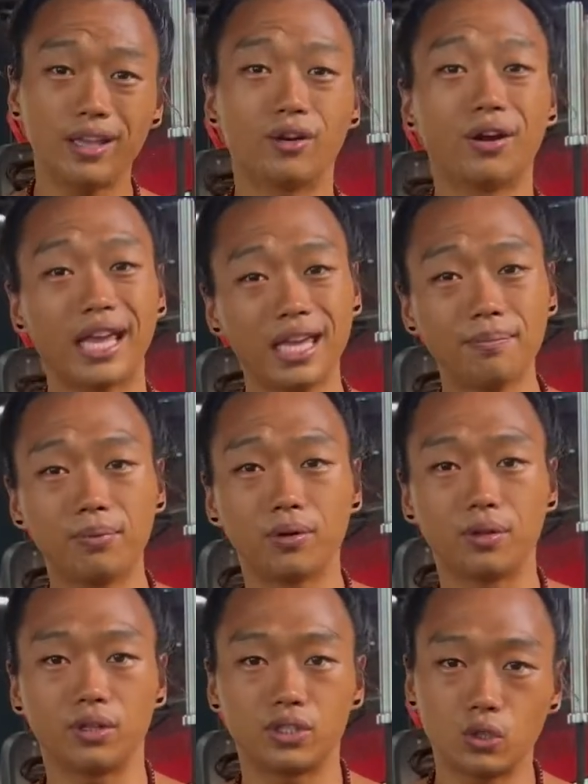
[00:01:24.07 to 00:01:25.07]
you're
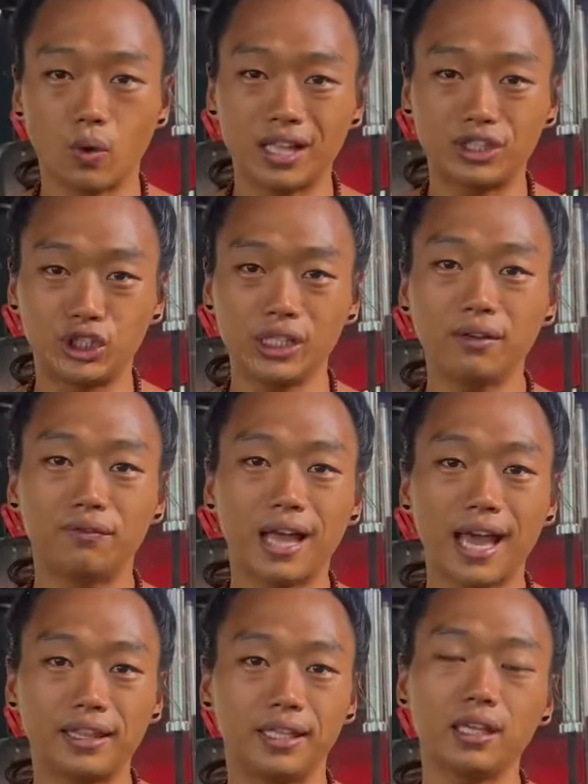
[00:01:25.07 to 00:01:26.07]
able to achieve
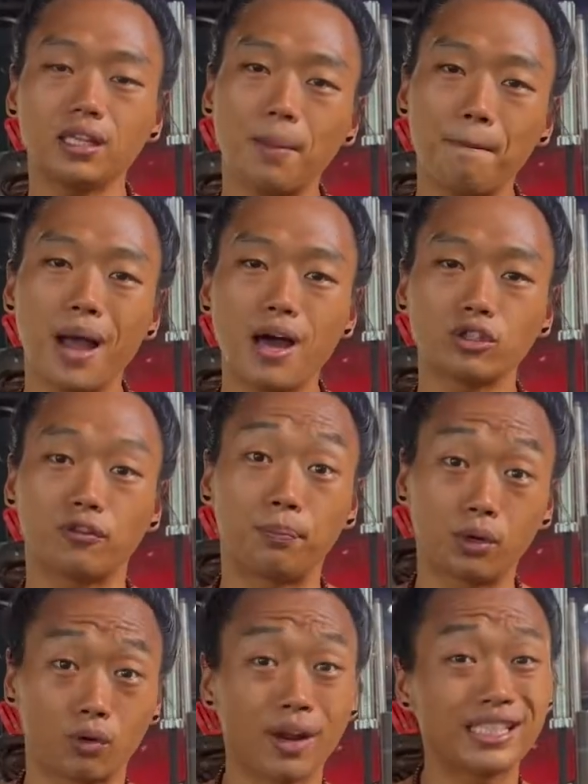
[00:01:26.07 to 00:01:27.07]
the ideal amount of
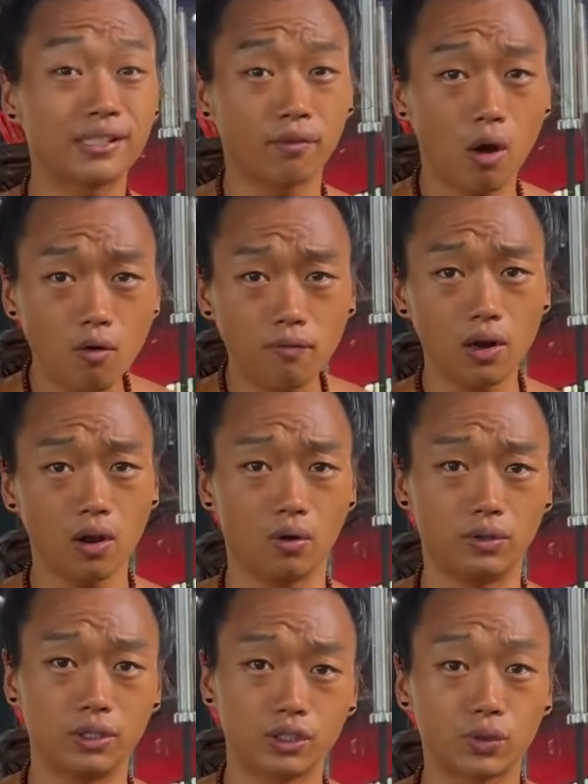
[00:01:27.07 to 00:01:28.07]
progressive
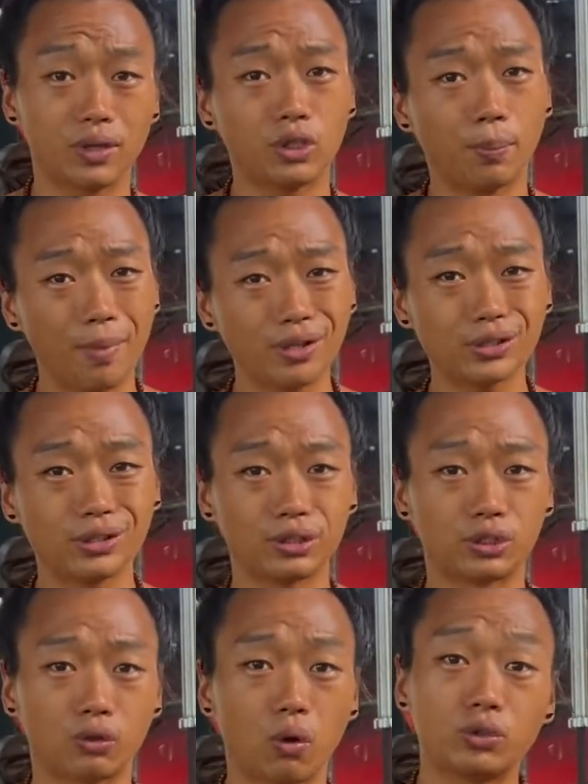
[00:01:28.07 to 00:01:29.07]
overload so that your
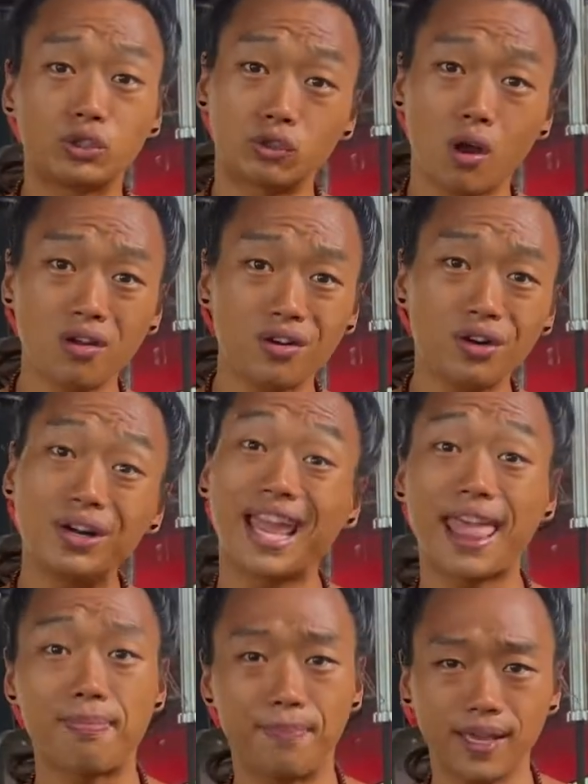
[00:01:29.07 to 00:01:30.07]
muscles grow stronger
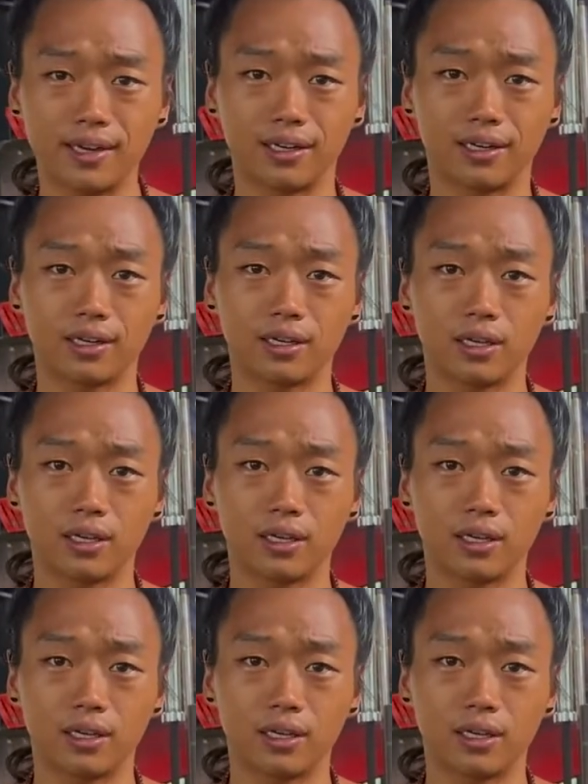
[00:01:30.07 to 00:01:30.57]
and bigger.